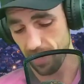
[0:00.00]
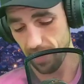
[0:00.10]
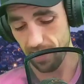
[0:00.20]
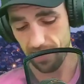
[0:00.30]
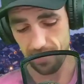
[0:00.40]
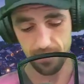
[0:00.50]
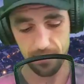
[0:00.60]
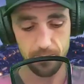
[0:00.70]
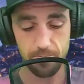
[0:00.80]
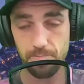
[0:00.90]

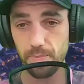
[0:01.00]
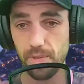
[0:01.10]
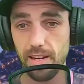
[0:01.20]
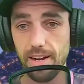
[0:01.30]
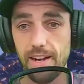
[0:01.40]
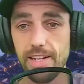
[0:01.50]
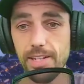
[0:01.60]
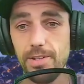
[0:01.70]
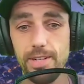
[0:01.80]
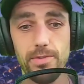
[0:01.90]
Um, I know
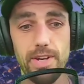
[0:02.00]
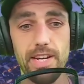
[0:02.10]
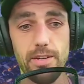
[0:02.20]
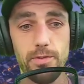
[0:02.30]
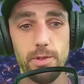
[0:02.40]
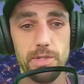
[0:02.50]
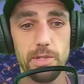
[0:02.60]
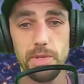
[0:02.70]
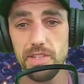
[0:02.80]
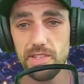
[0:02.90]
I have uh, a few bits and
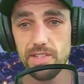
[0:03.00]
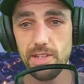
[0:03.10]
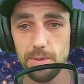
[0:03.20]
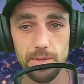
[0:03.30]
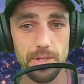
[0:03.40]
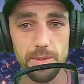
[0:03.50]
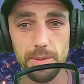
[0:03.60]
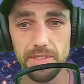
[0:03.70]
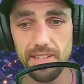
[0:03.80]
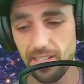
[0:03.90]
pieces to do in the news
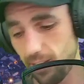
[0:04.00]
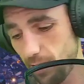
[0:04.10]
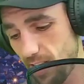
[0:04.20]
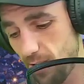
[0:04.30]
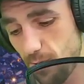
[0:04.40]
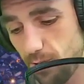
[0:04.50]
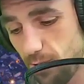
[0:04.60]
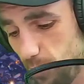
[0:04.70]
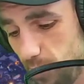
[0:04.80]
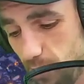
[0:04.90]
today. Uh, we're going to be
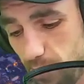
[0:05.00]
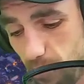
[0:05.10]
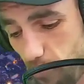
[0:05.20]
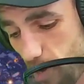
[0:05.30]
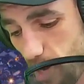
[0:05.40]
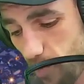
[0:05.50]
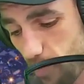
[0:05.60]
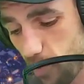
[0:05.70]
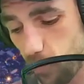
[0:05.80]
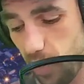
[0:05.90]
going from
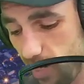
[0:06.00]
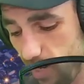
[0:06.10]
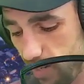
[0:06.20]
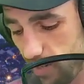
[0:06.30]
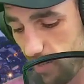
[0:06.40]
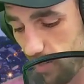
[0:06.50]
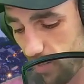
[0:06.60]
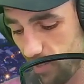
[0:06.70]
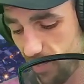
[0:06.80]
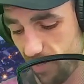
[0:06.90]
Spain
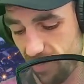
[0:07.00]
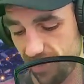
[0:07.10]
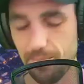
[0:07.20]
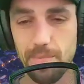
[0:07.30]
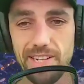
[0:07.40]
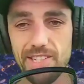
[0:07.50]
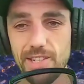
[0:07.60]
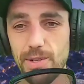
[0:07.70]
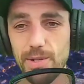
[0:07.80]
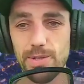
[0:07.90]
to
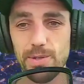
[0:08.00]
Mexico to